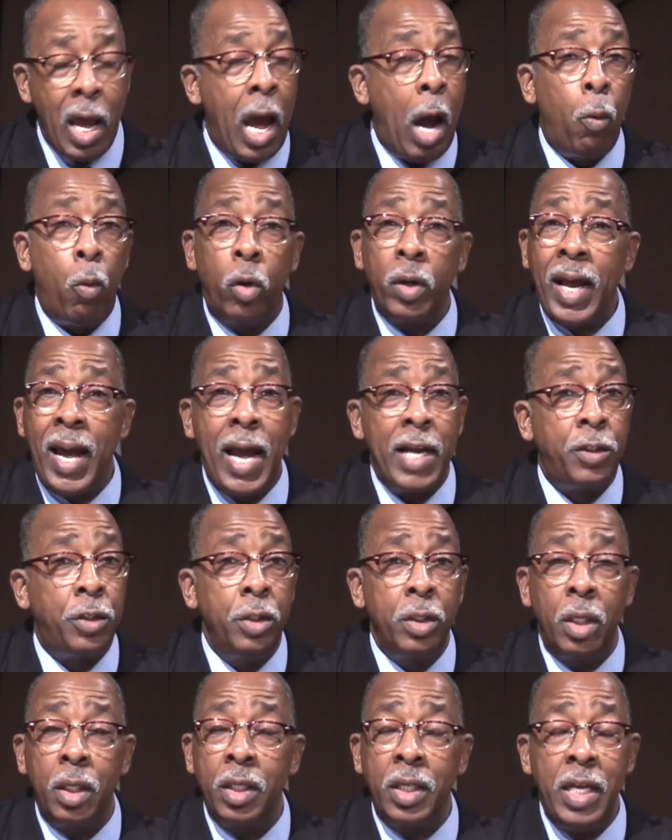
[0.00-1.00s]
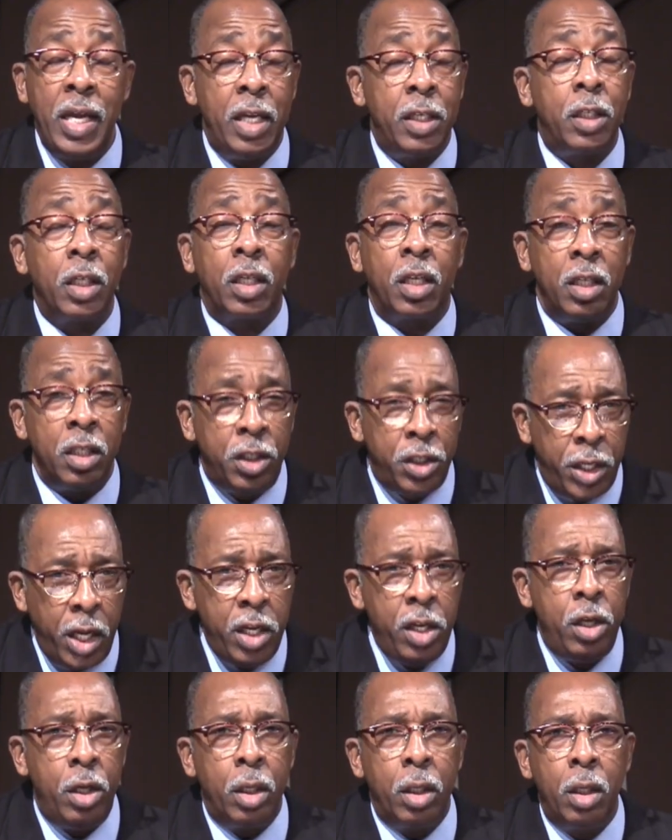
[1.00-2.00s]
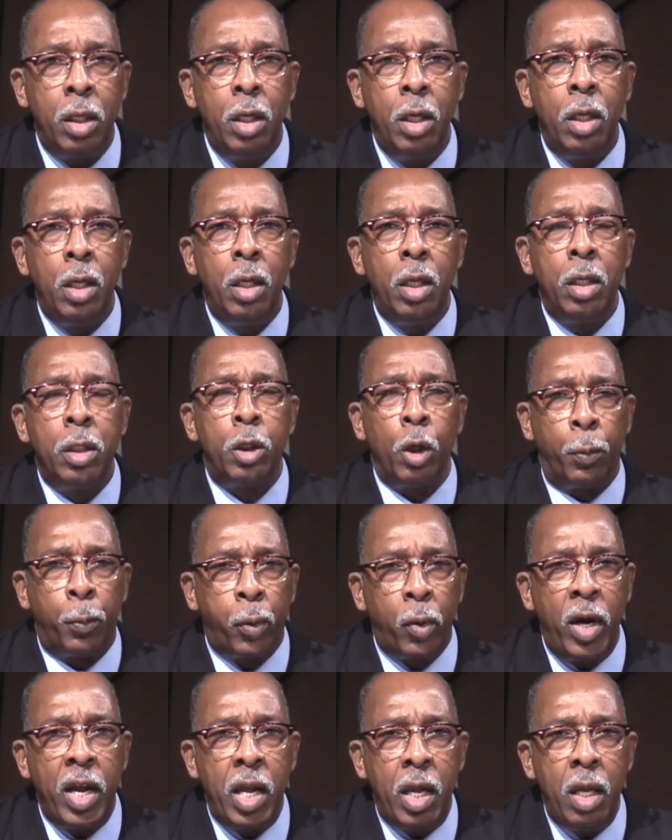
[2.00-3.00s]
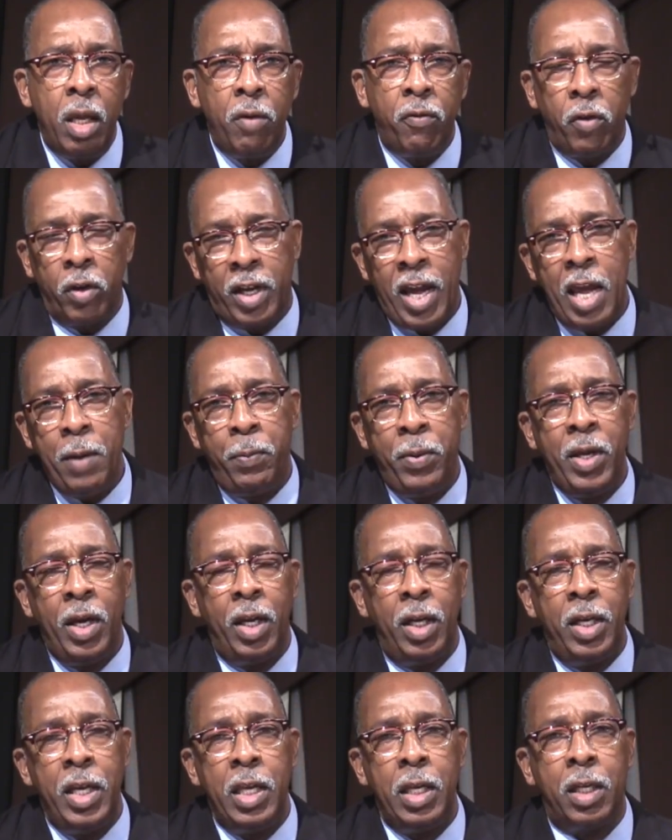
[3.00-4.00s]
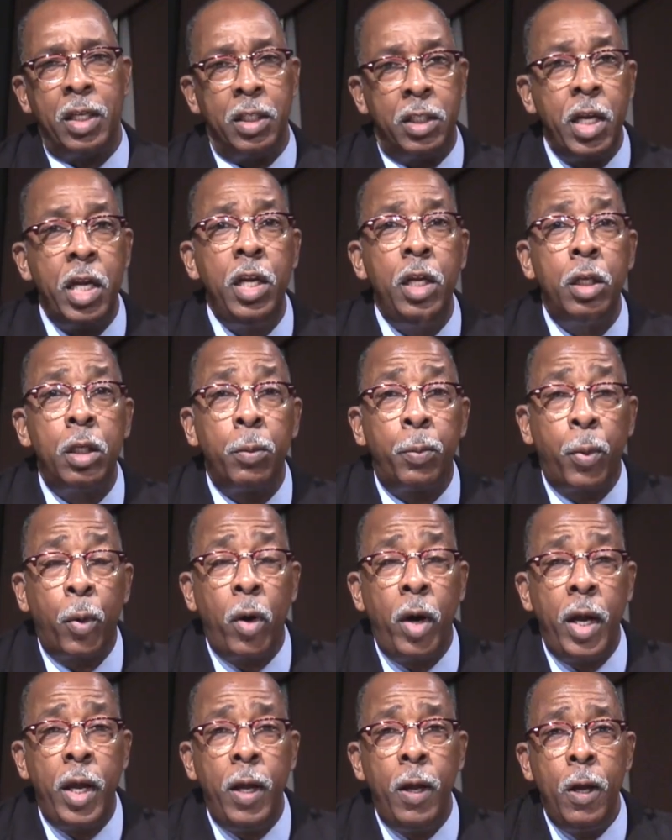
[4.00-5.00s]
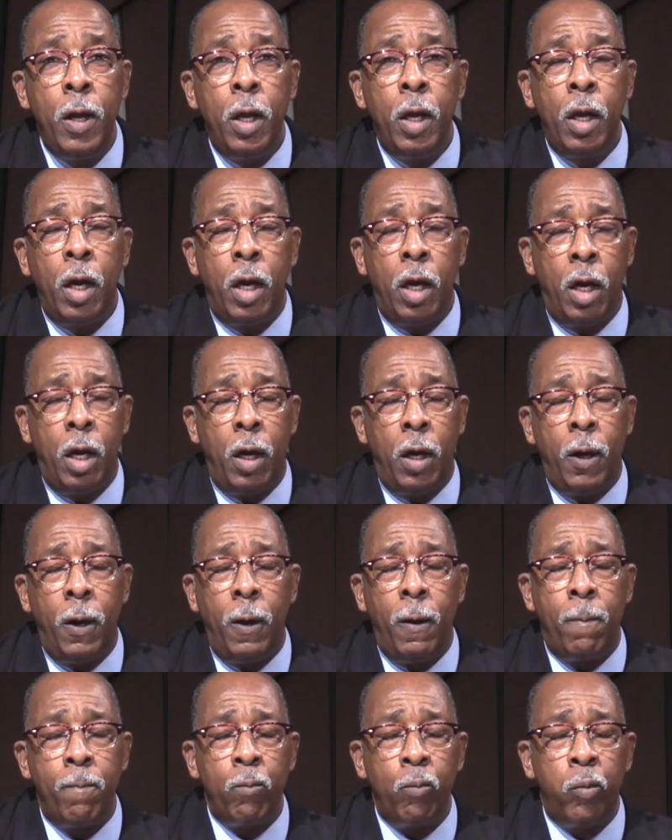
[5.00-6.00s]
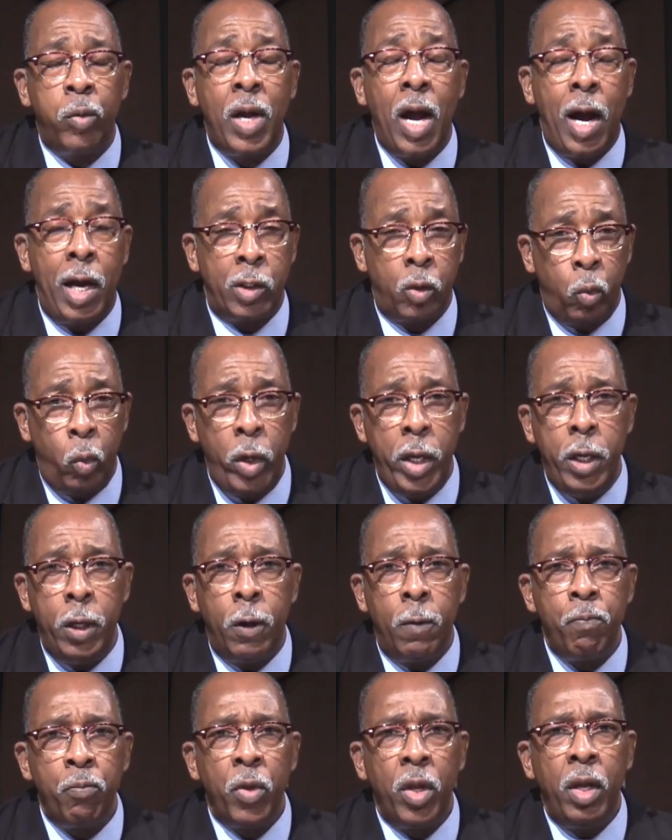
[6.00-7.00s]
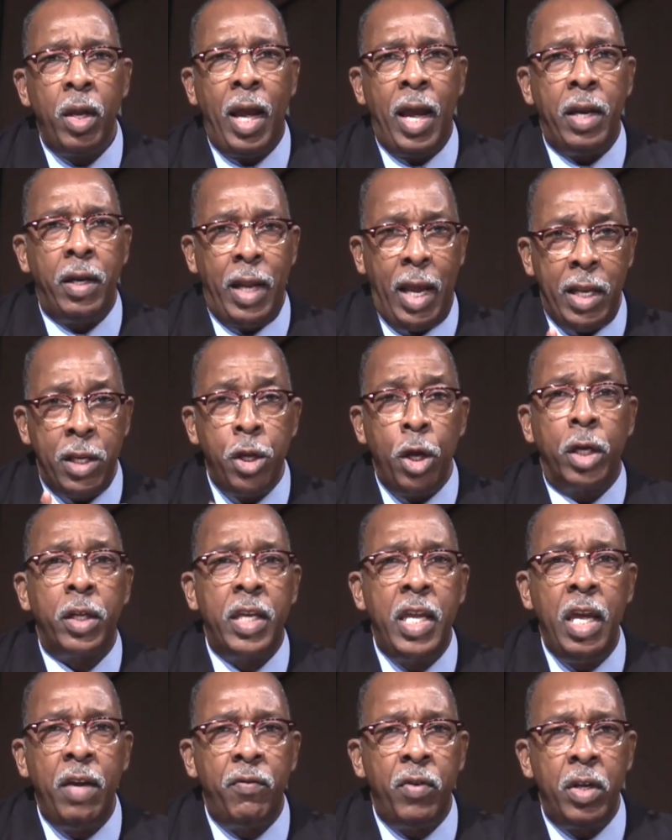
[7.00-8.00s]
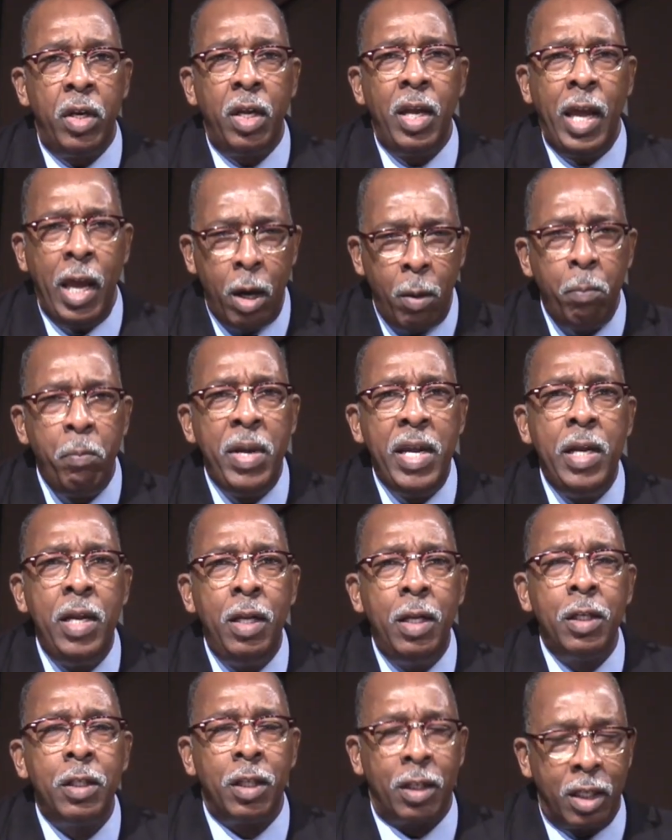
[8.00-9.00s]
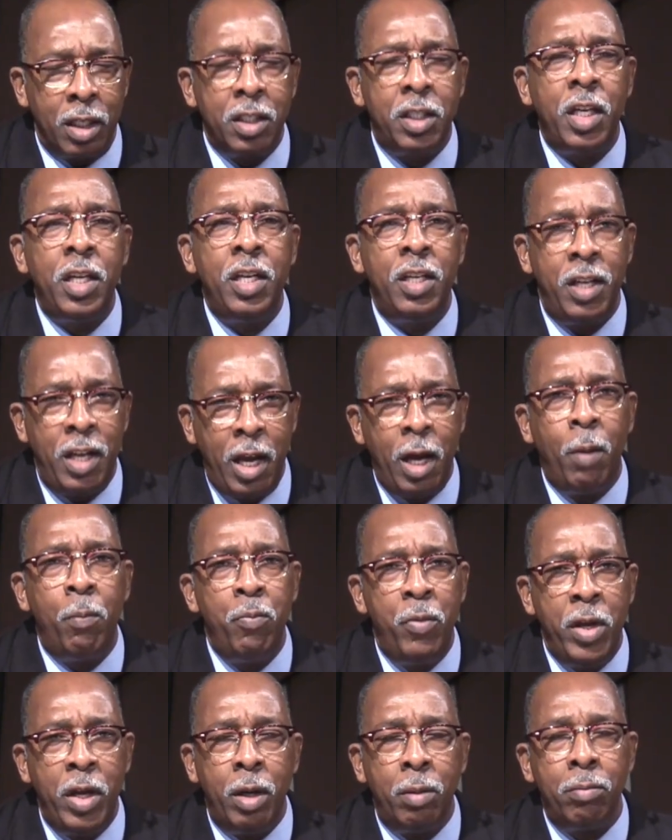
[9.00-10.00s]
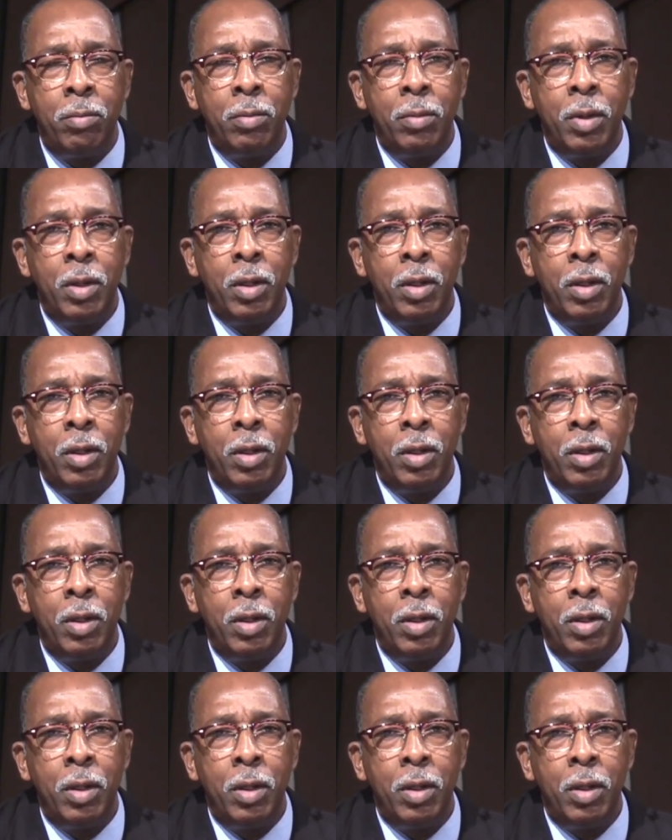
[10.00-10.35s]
I want to ask you again to continue to pray for KPLE, continue to pray uh, God's will and, and your giving. Help me to continue to help them.